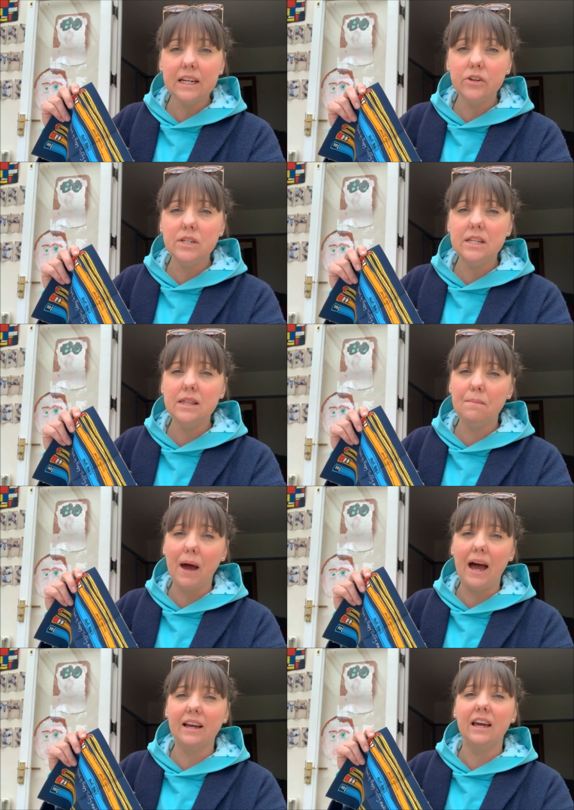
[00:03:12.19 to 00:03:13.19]
included in the
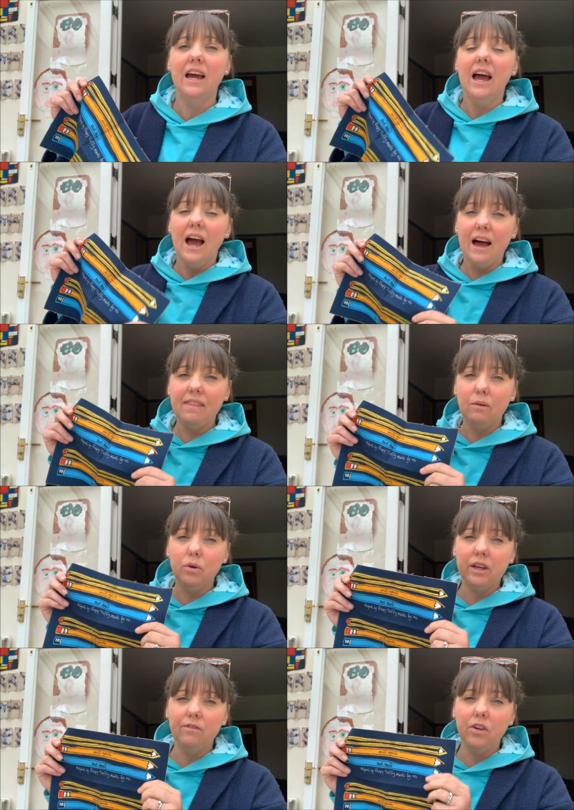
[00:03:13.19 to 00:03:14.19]
pack and that
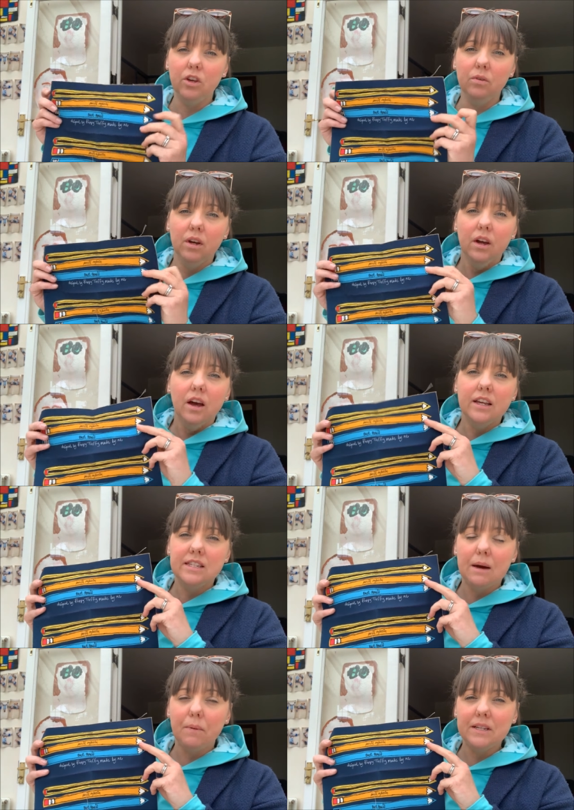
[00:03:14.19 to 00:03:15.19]
will give you a
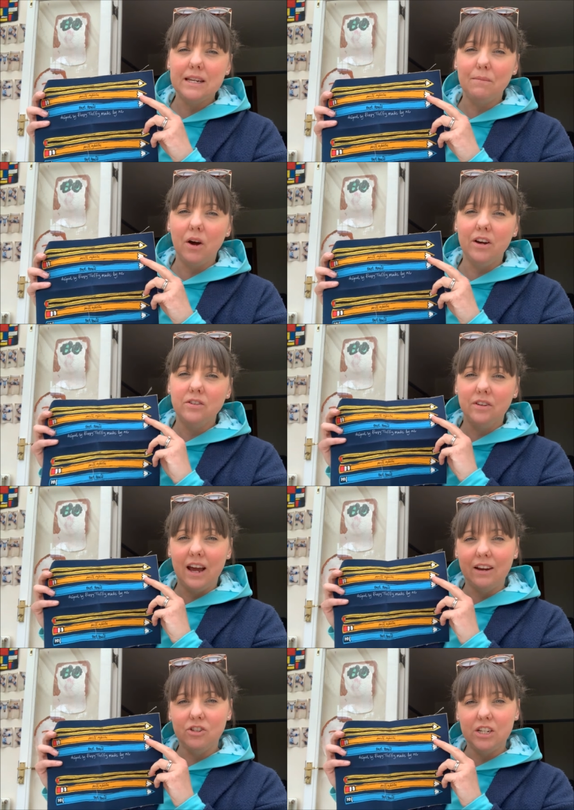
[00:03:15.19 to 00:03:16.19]
step-by-step -step guide on
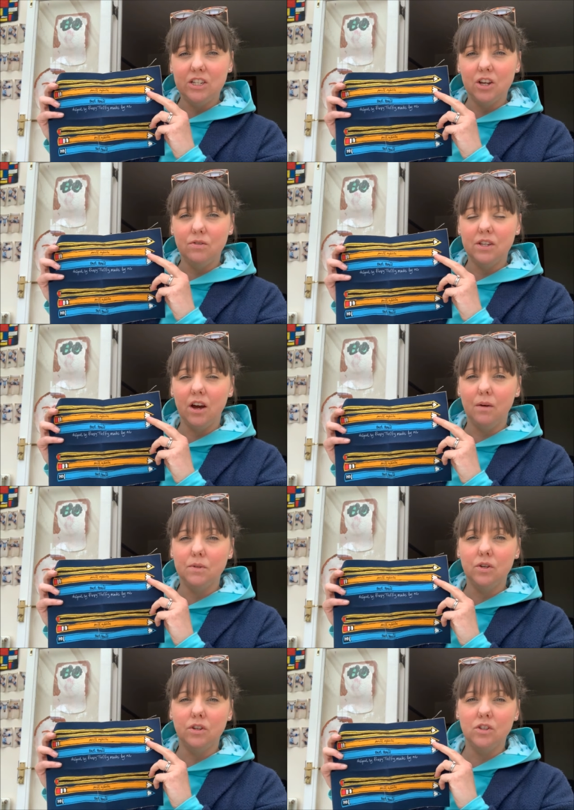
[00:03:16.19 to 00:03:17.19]
how she sews it
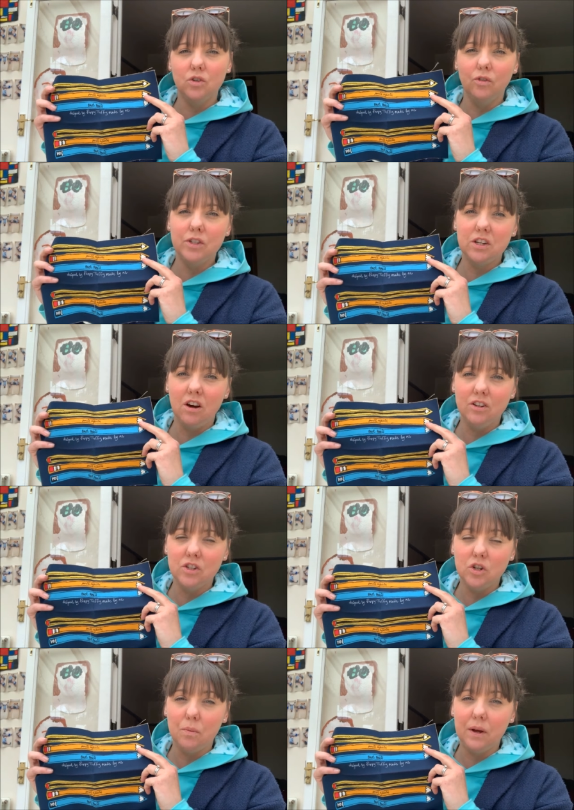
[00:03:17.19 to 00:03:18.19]
up so you can sort of start
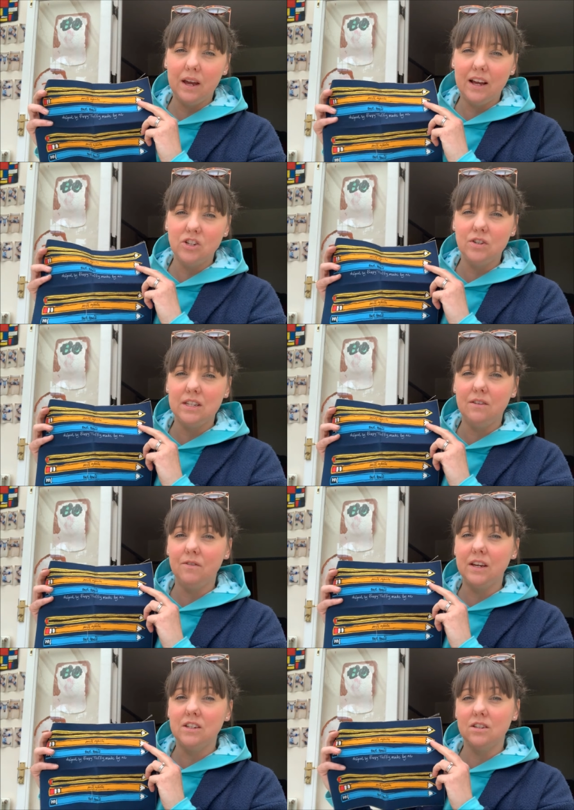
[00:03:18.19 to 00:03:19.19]
and stop it as you see
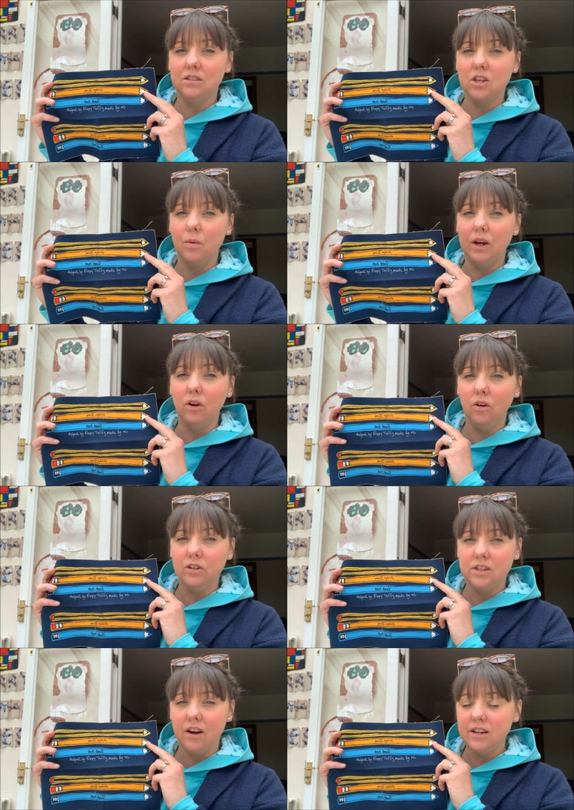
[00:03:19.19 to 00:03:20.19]
fit sewing
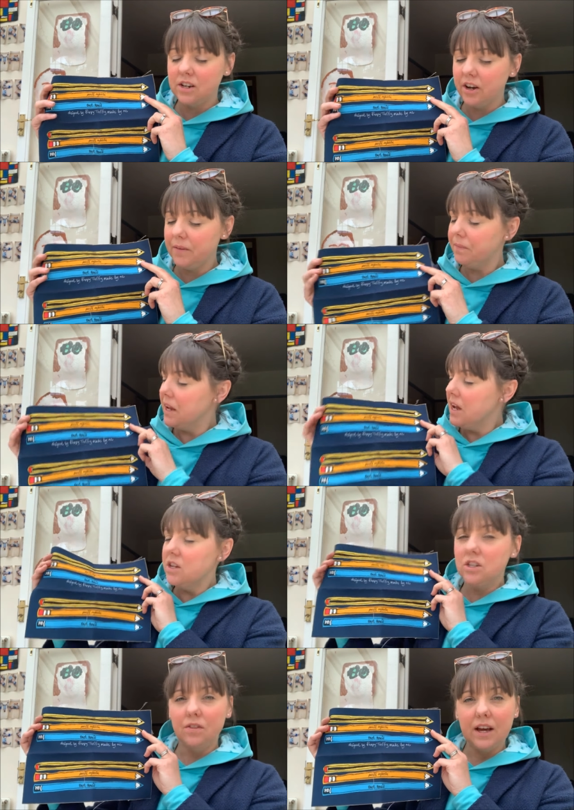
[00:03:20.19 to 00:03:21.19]
alongside her.
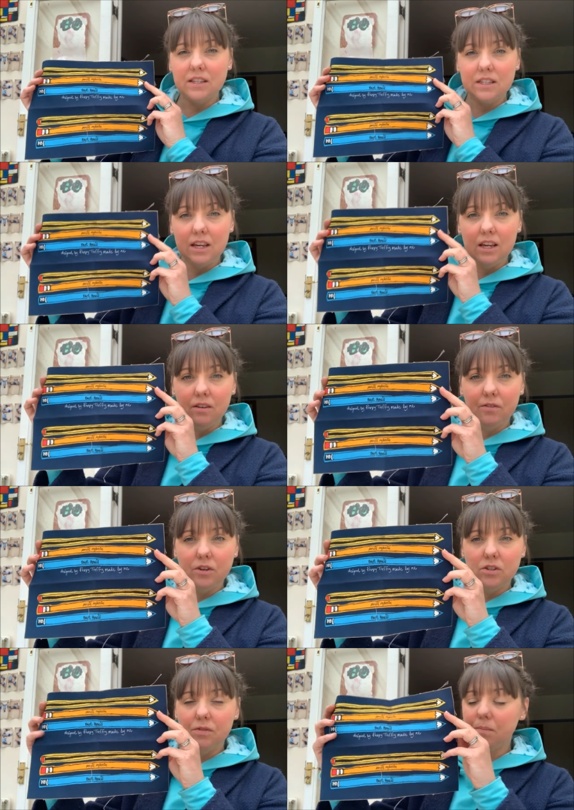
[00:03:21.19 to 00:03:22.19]
So that's the
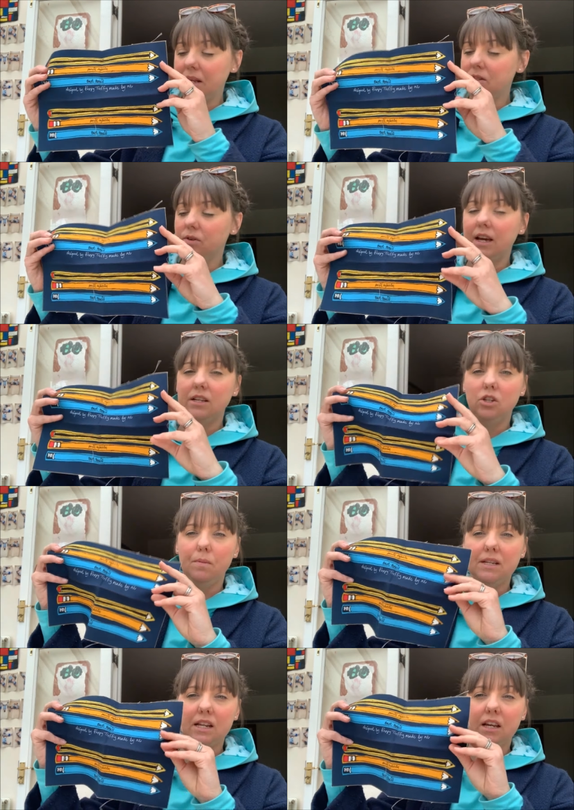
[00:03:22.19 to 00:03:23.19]
front of the pencil case, so you
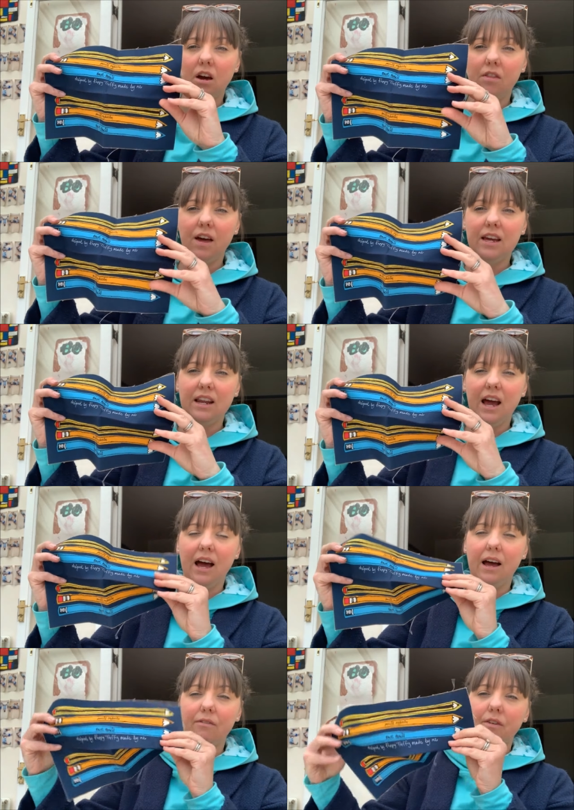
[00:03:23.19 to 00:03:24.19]
basically cut that in
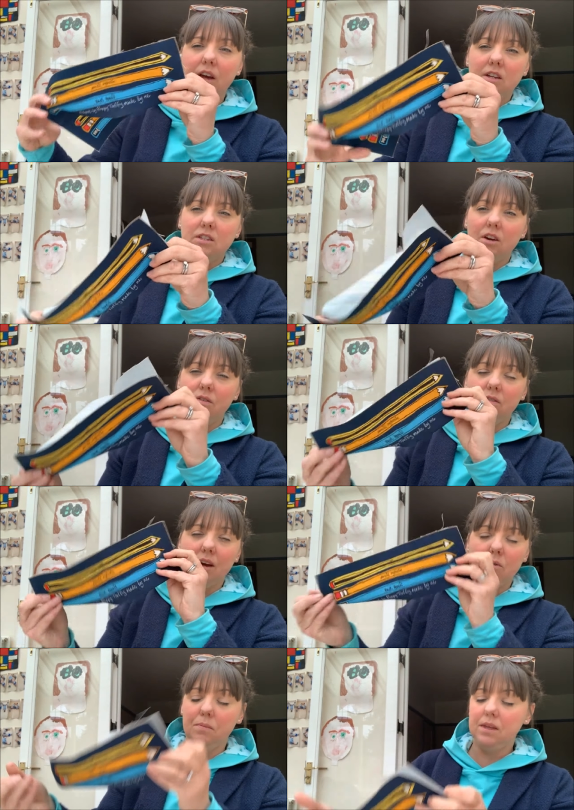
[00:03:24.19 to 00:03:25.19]
half. So
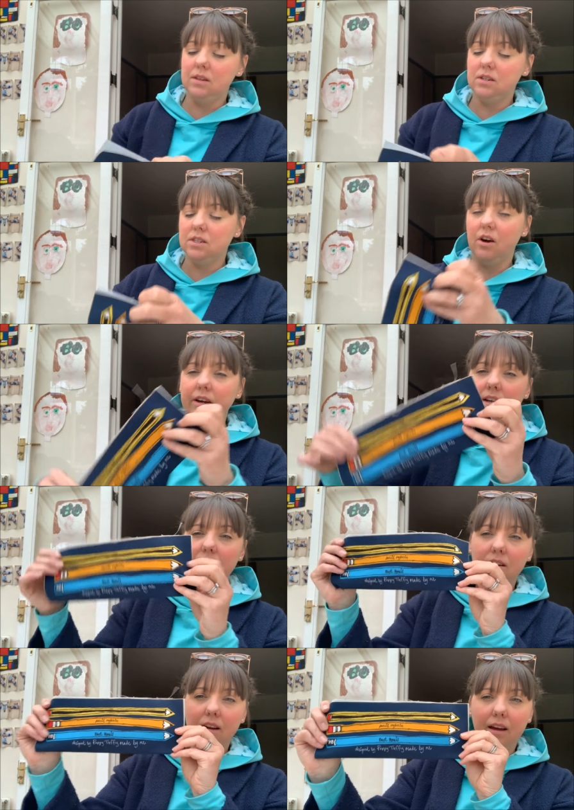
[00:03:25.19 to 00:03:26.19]
that will be the design
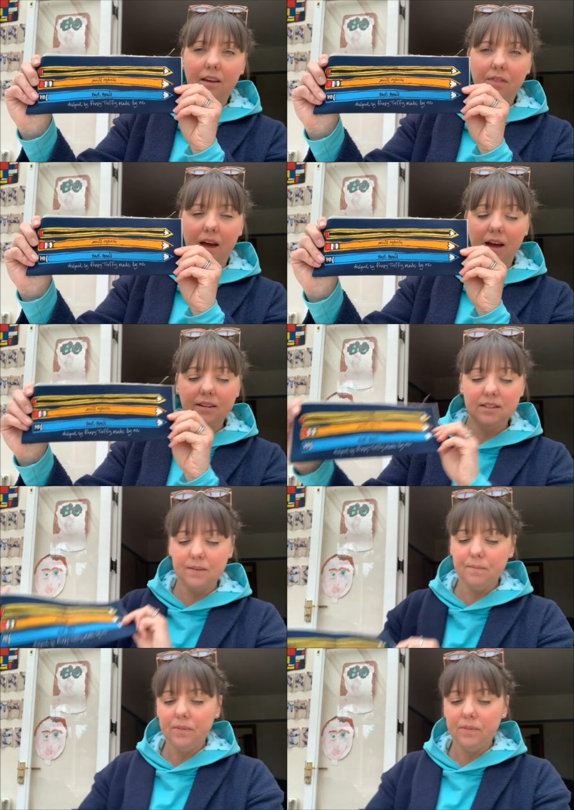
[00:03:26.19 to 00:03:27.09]
like that.